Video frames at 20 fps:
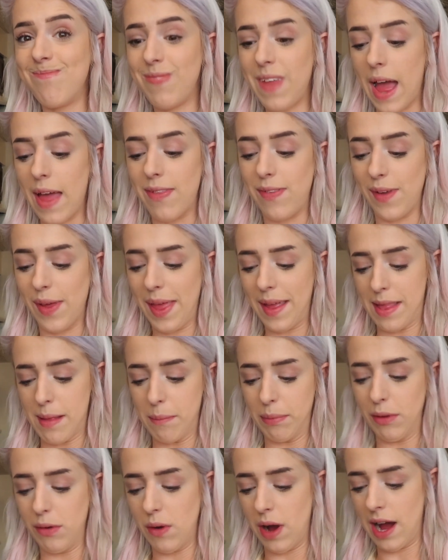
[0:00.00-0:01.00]
I feel like the
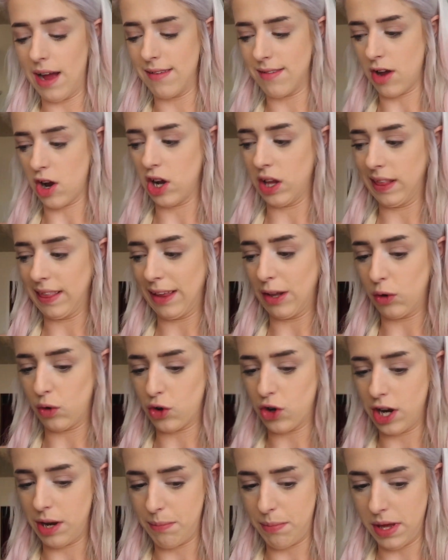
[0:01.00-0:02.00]
blue eyes are a little
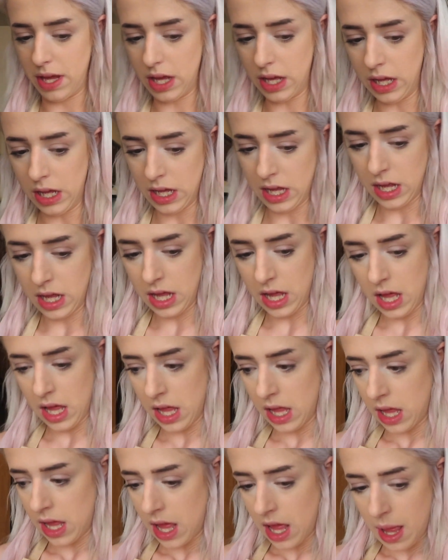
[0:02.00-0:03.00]
creepy,
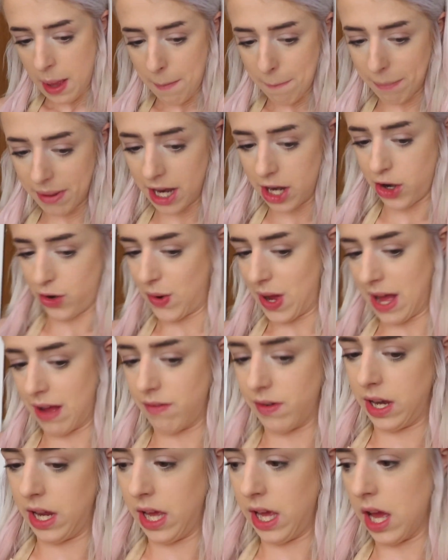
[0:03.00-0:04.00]
but I don't have
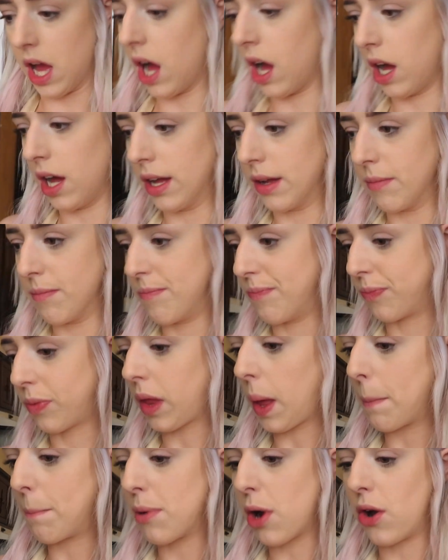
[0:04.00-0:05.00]
any
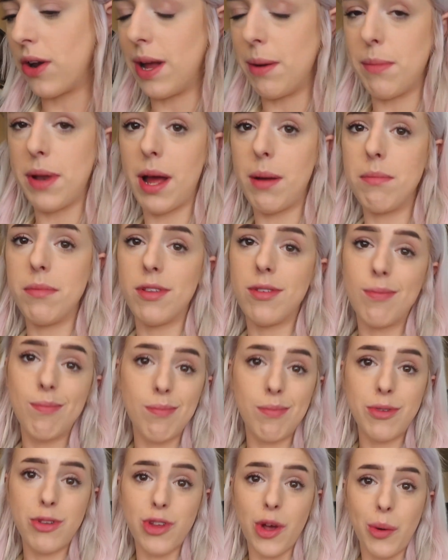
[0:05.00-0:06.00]
brown M&Ms,
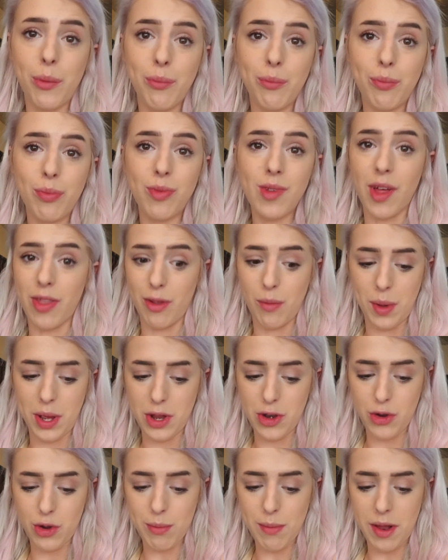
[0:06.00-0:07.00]
so nothing we
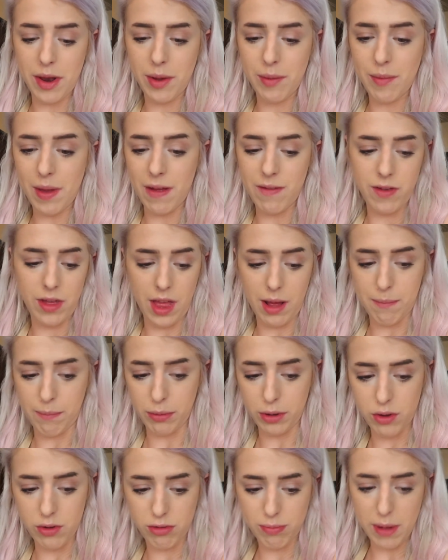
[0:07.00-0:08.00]
can do about it. I feel like
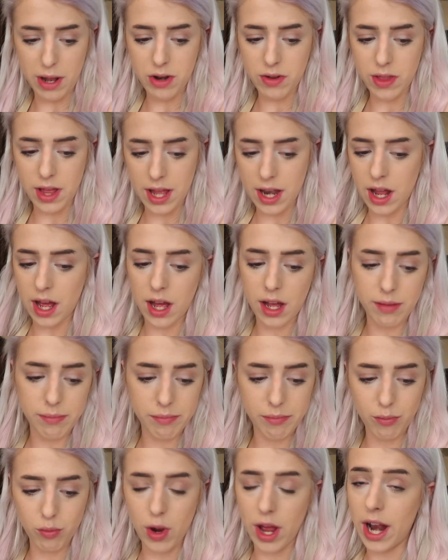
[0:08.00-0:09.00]
blue's better than
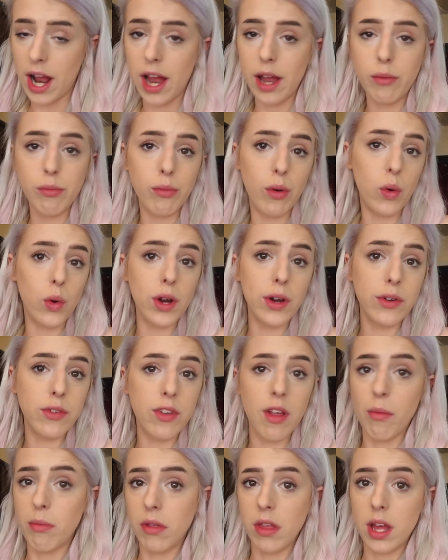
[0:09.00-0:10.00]
red eye or
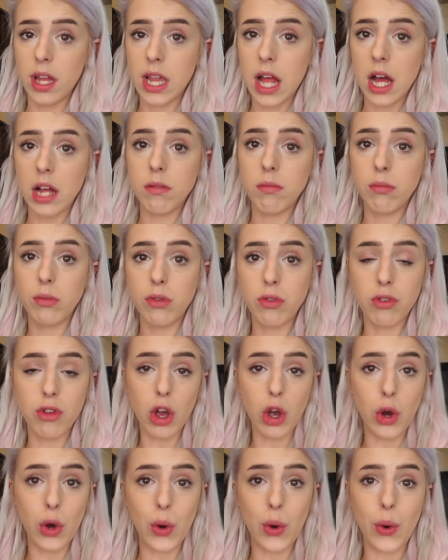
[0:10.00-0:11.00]
something like that.
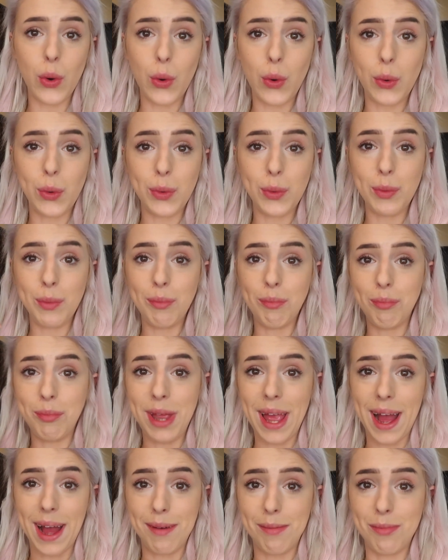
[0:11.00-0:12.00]
So
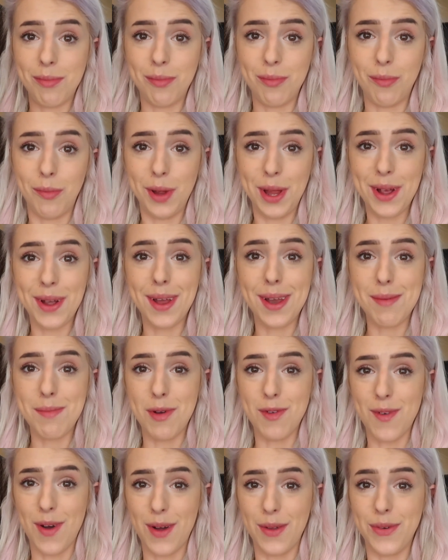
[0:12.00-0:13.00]
yeah, we are gonna
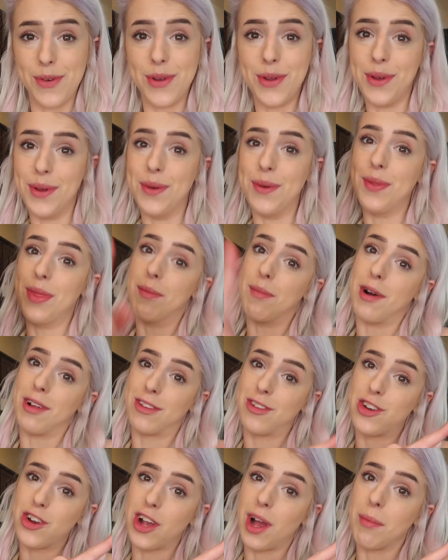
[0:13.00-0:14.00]
move on to the
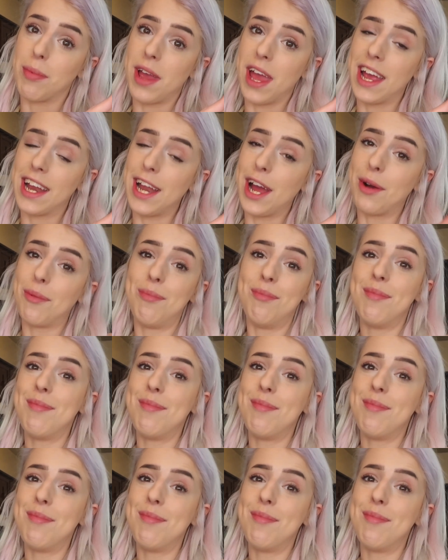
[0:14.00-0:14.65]
monster cupcake now.